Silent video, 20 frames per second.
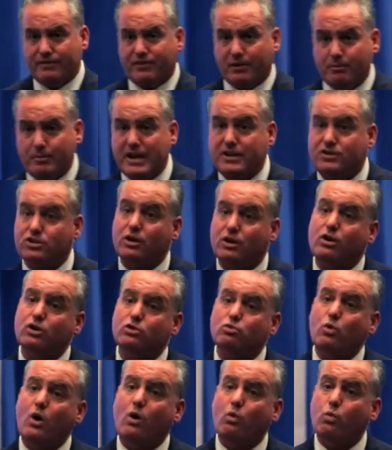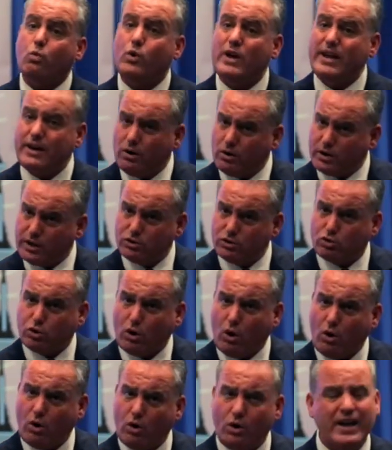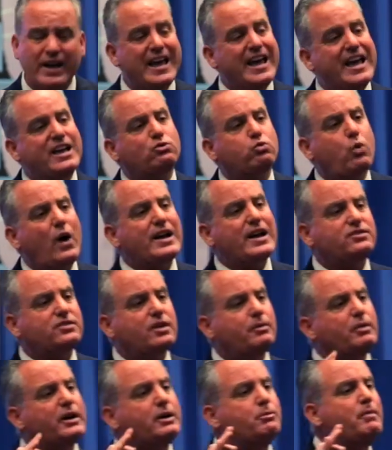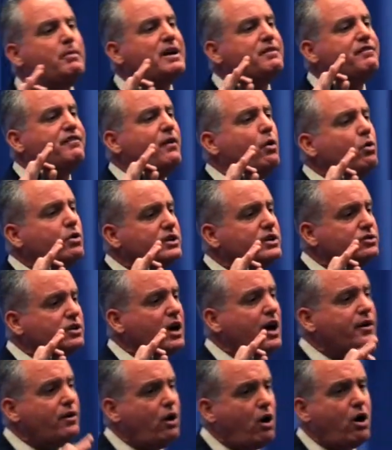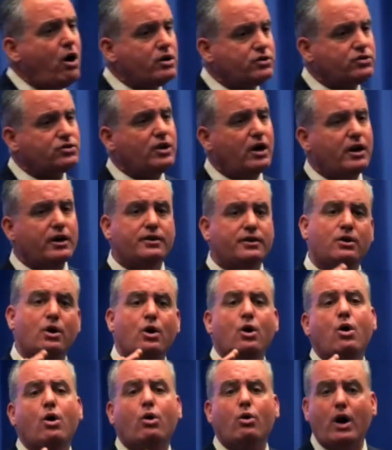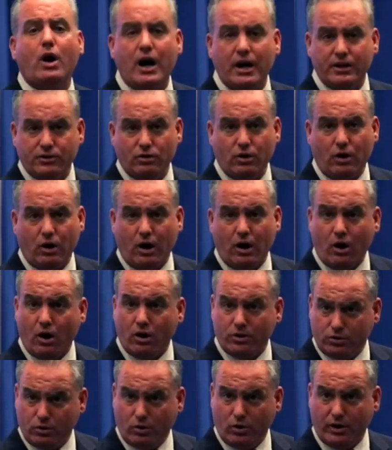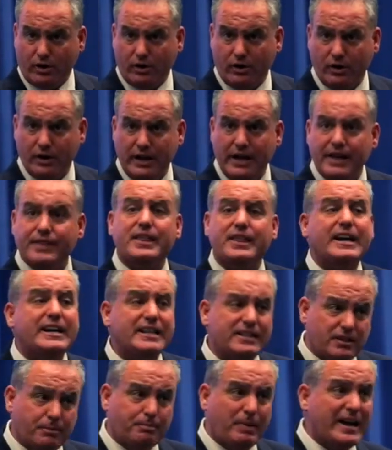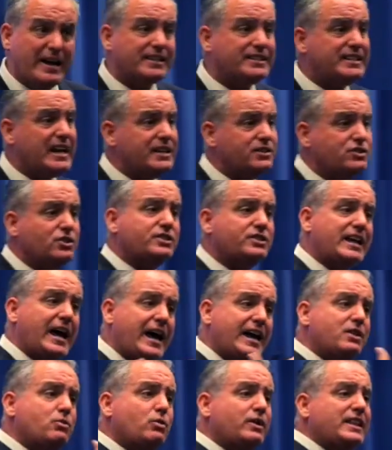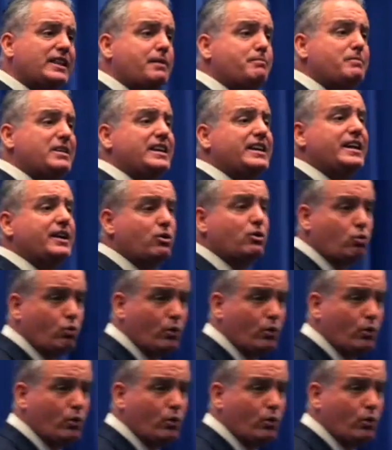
information, because what we don't control is why somebody might focus on our son or on our daughter. They need to pay attention to anyone they meet in a